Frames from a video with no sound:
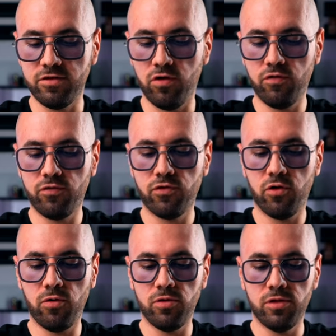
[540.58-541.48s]
the
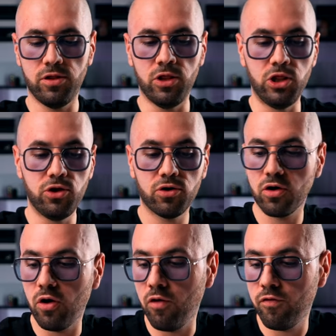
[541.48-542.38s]
overall look
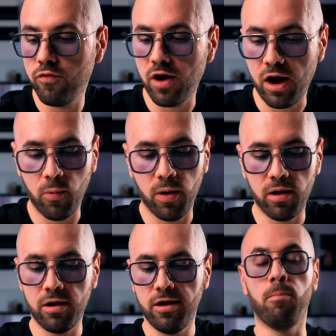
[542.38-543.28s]
of
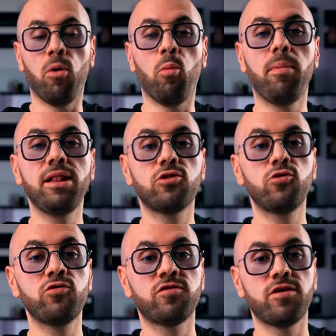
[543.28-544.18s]
our
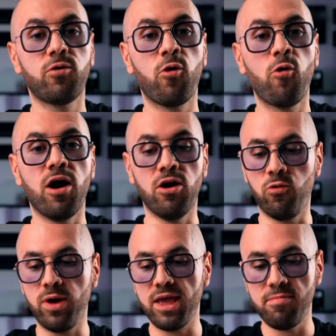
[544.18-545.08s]
Momento Zero
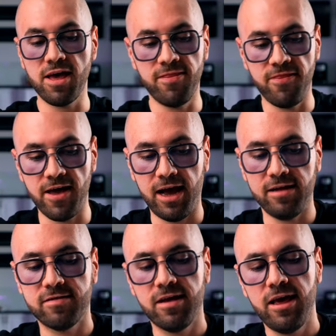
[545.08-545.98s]
Arabian
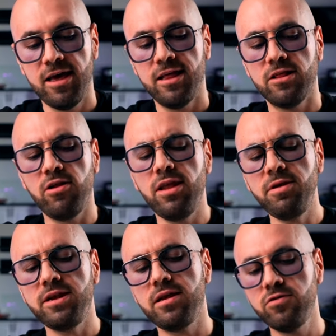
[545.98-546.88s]
Nights. Now, let me
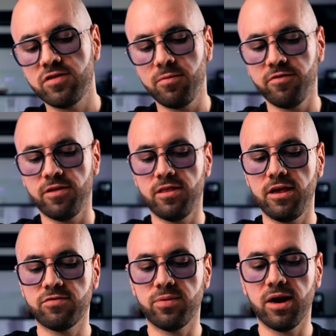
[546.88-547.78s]
tell you some of the
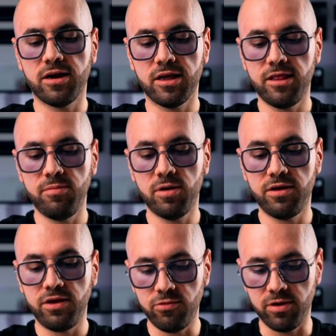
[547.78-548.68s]
things regarding the
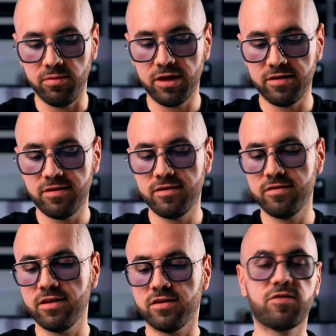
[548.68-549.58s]
material, because this
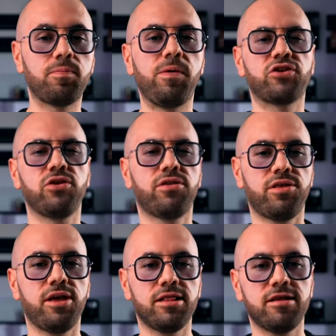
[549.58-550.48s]
is the special
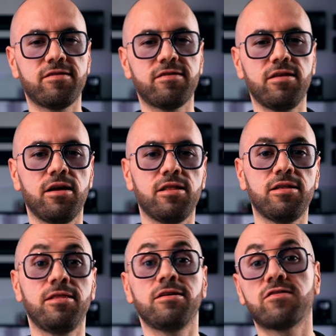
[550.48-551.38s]
thing, this is the, the,
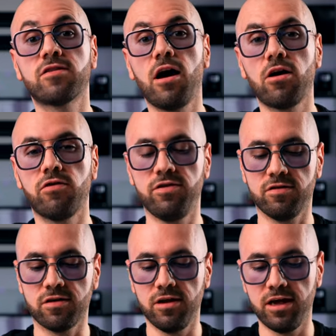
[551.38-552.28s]
the star of
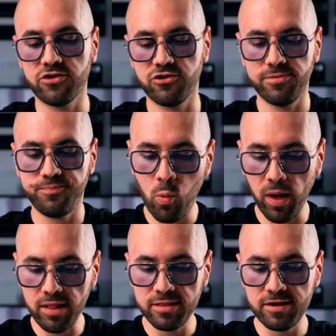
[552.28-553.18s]
this collection.
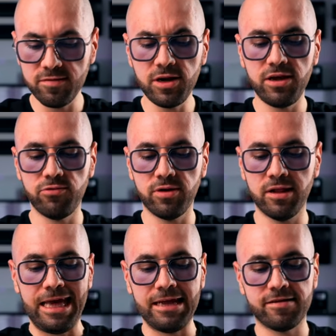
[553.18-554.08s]
Well, this
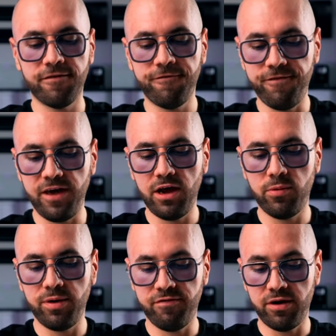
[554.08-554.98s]
material, it's a
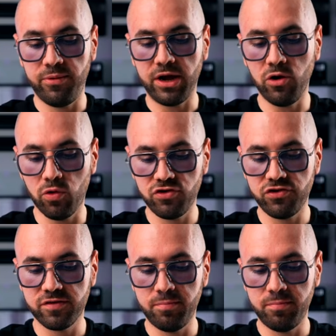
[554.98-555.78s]
very, very gorgeous